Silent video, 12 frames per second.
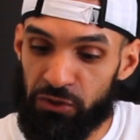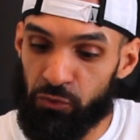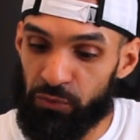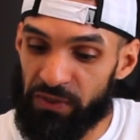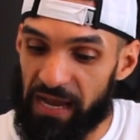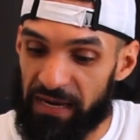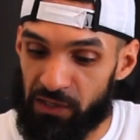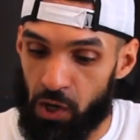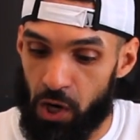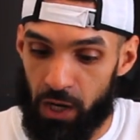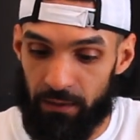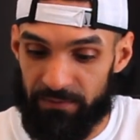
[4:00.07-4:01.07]
do we got
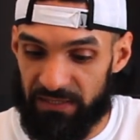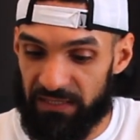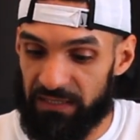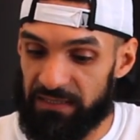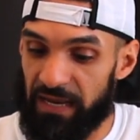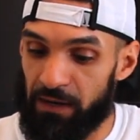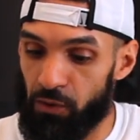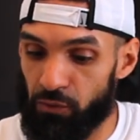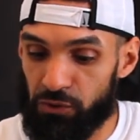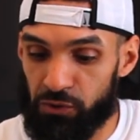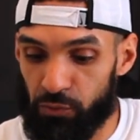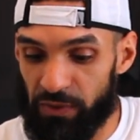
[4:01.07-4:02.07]
carbs, not
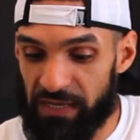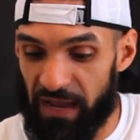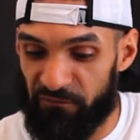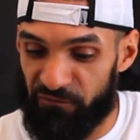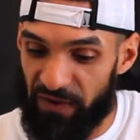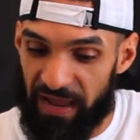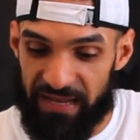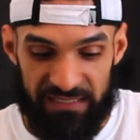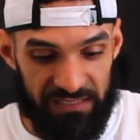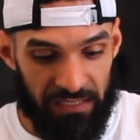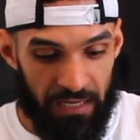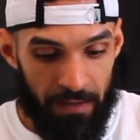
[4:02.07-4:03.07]
only do we got
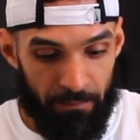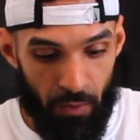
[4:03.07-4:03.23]
fats,